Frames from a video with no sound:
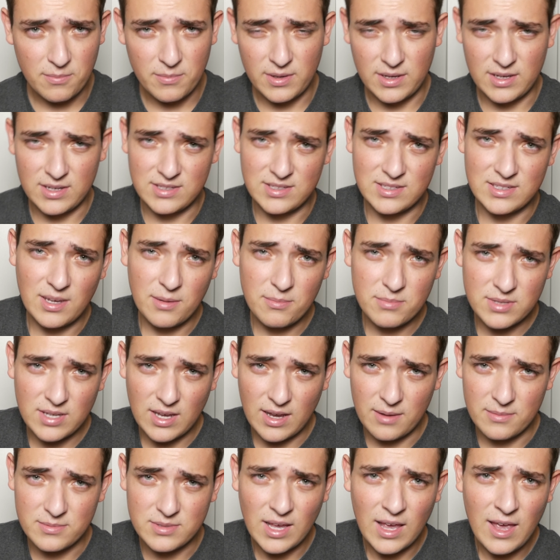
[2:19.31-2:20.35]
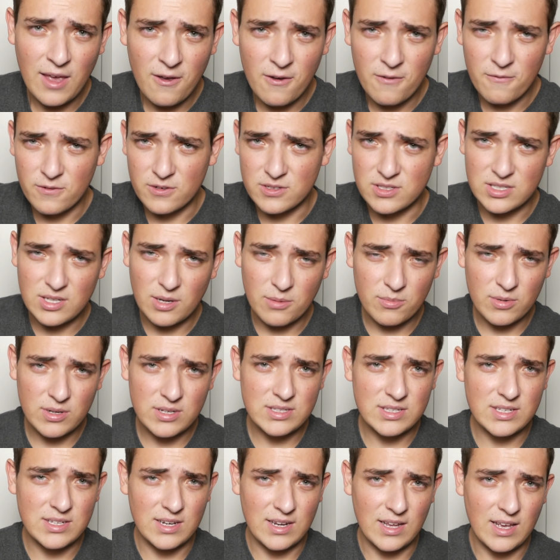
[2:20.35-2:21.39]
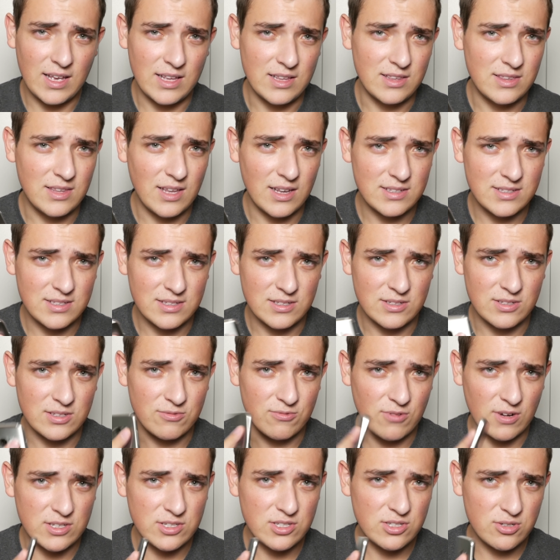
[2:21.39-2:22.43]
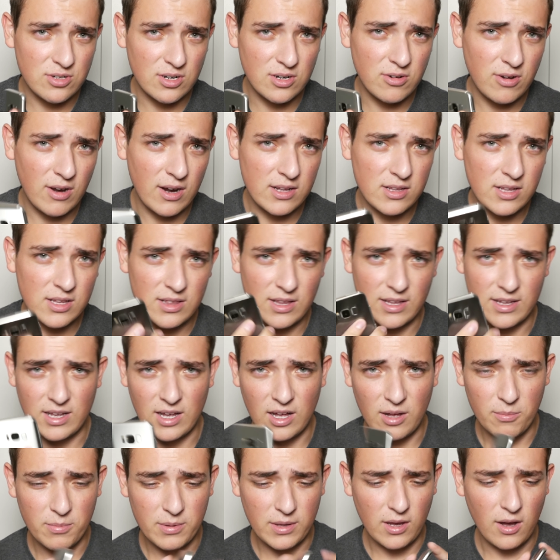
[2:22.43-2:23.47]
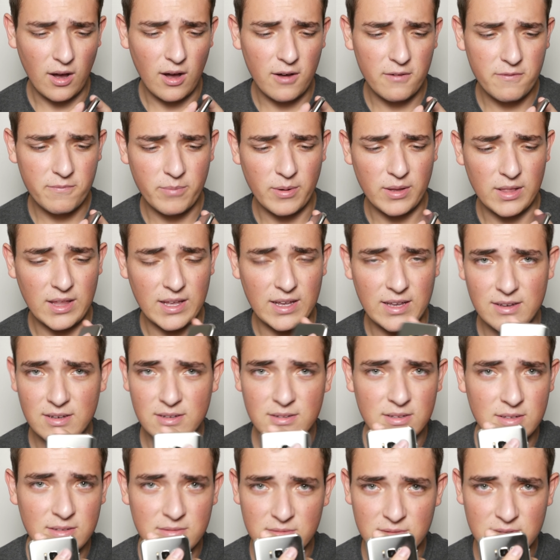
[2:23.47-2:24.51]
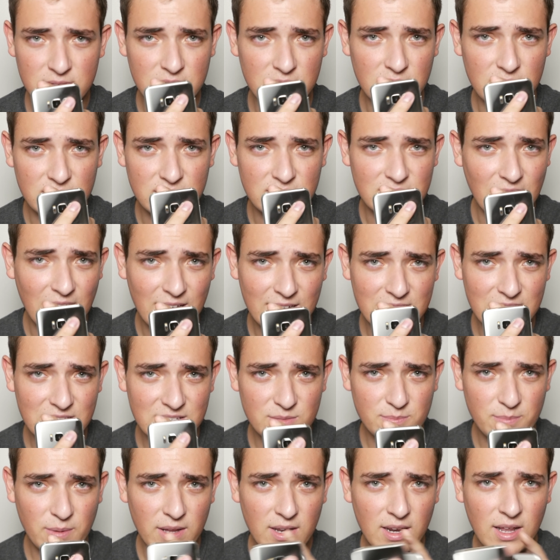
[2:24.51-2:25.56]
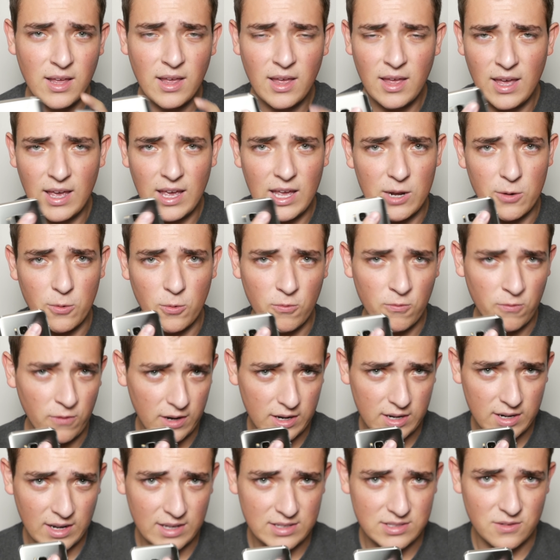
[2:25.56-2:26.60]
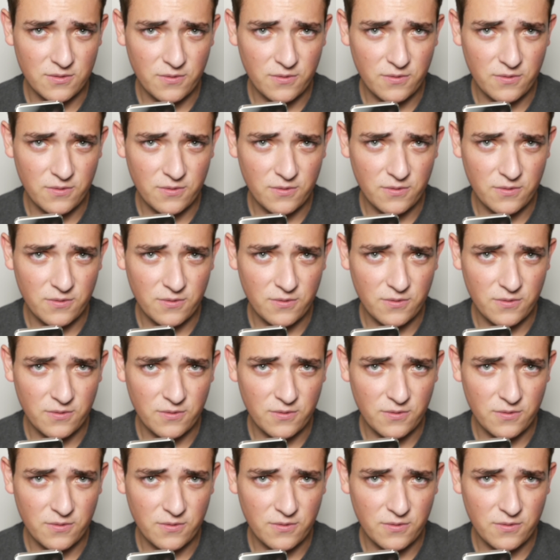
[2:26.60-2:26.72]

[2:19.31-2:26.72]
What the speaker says: because sometimes, for some reason, it doesn't register correctly. Like I'll be off by like this tiniest bit and it won't recognize the